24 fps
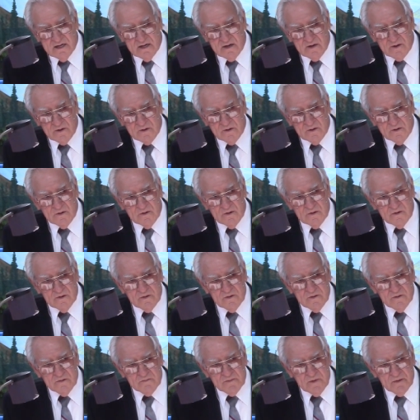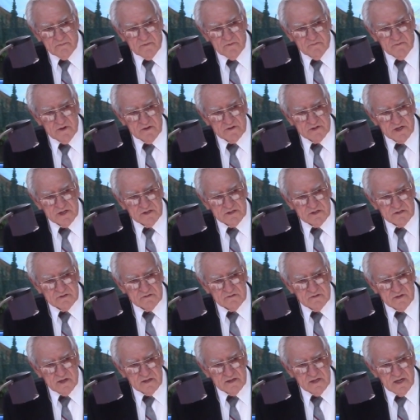Oh, remember when Jesus
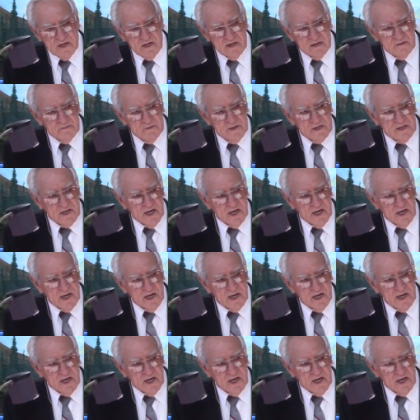needed to be